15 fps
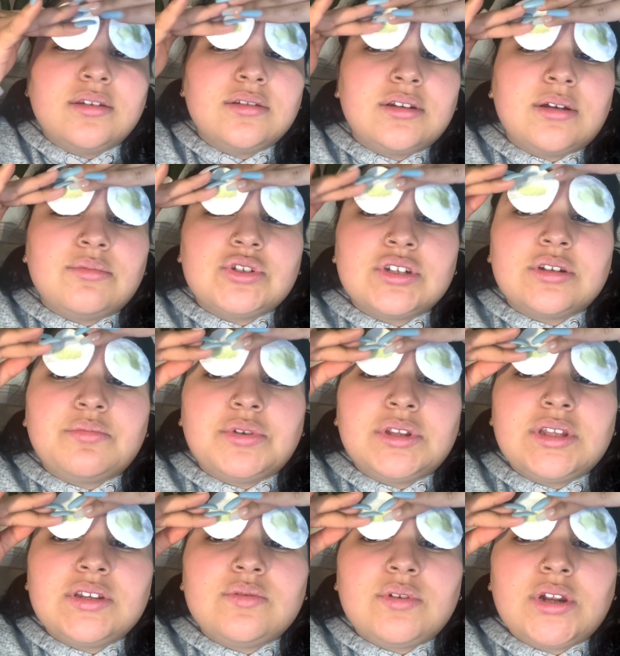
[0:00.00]
And I'm just gonna put
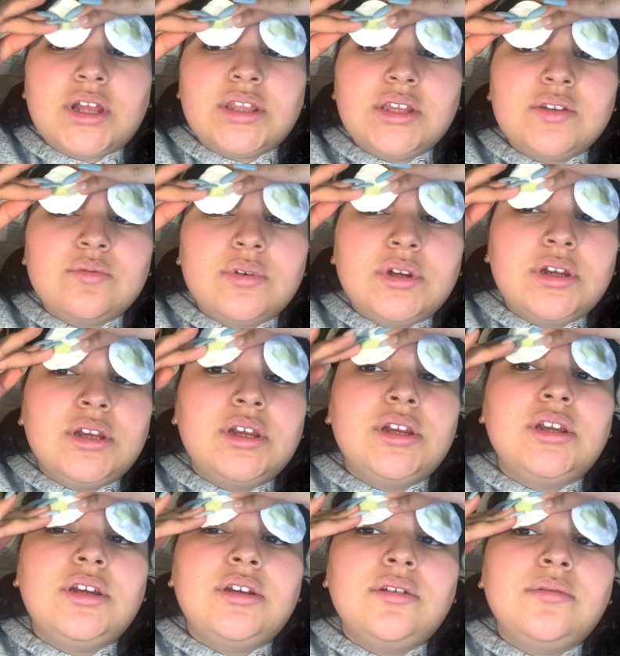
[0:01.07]
this one on this
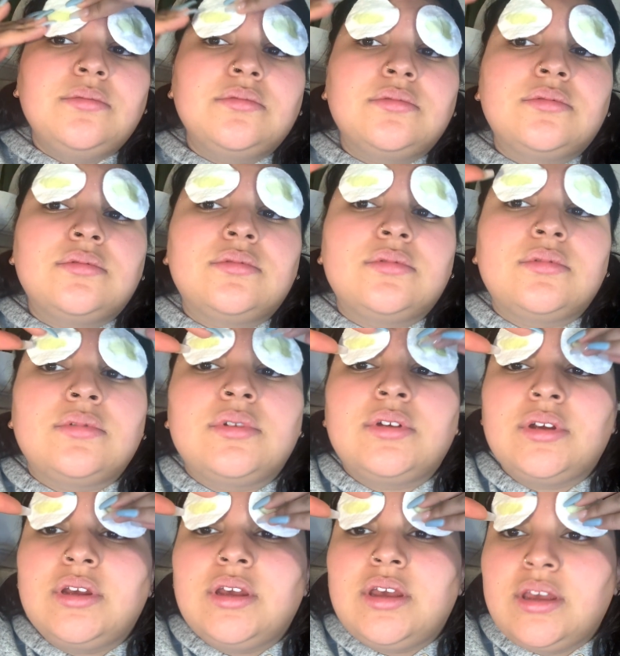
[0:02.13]
one.
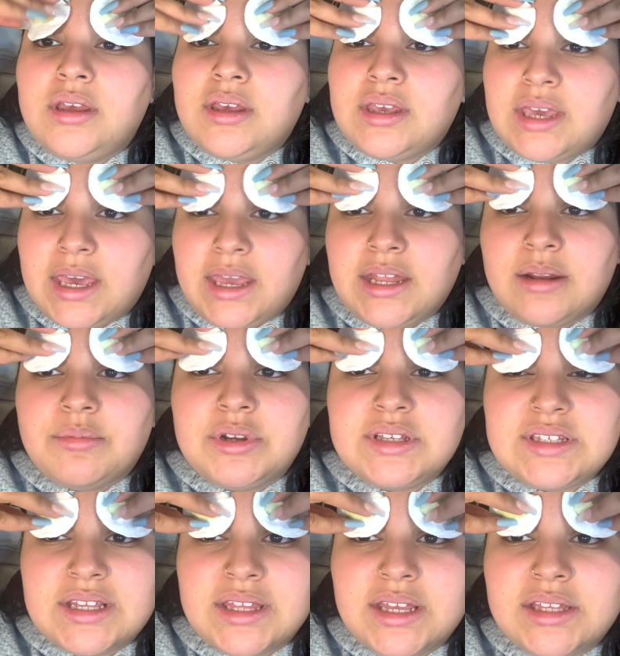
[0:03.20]
Okay, and I'm gonna
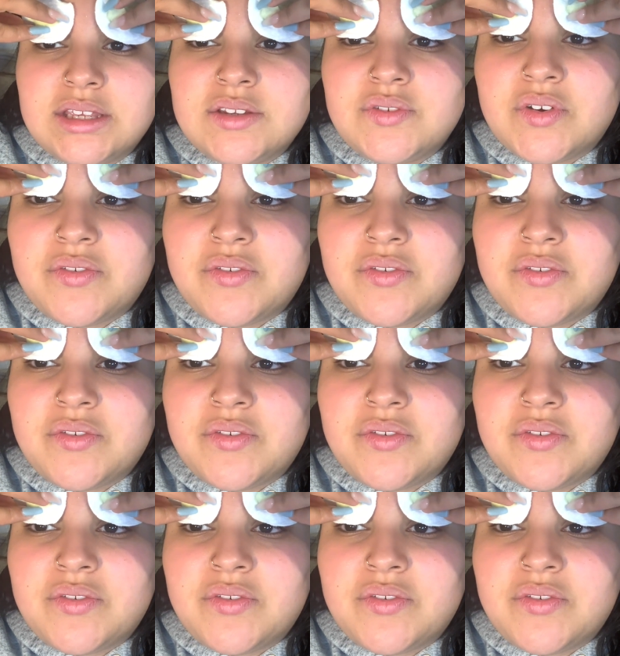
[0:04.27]
sit like this for